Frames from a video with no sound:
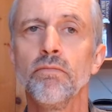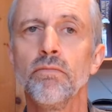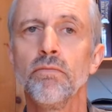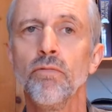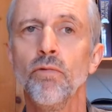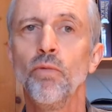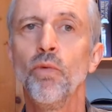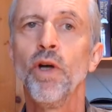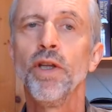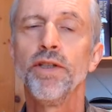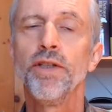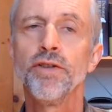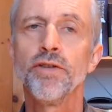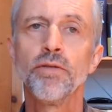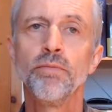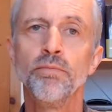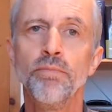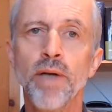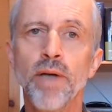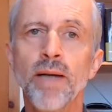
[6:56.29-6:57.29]
One is
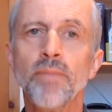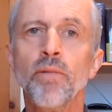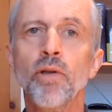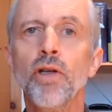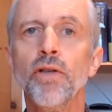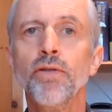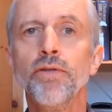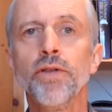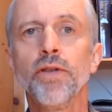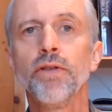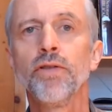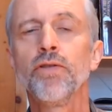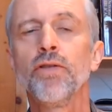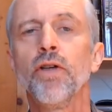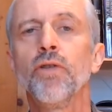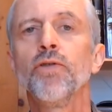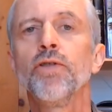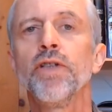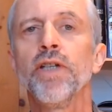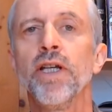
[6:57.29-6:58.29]
Babylon,
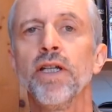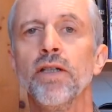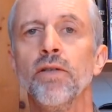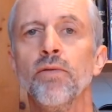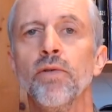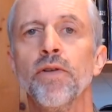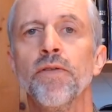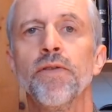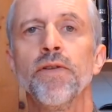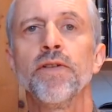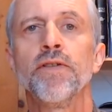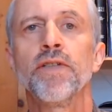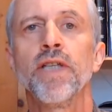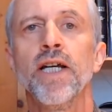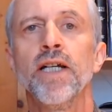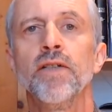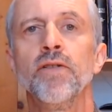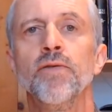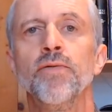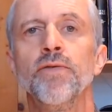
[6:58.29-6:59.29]
associated with the
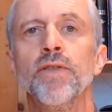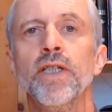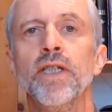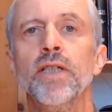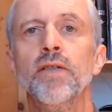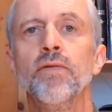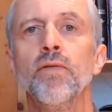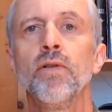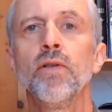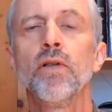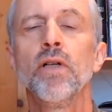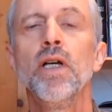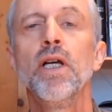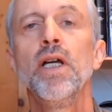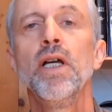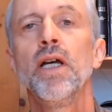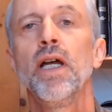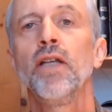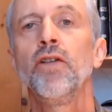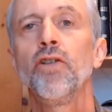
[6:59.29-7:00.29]
side of evil,
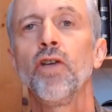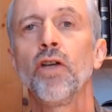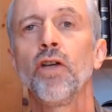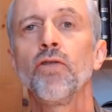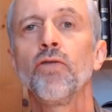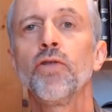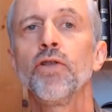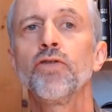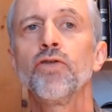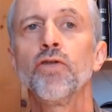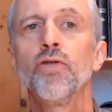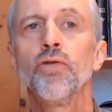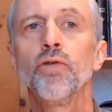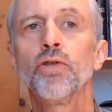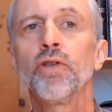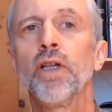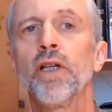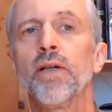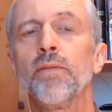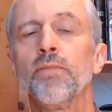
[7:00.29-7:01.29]
and the other is Jerusalem,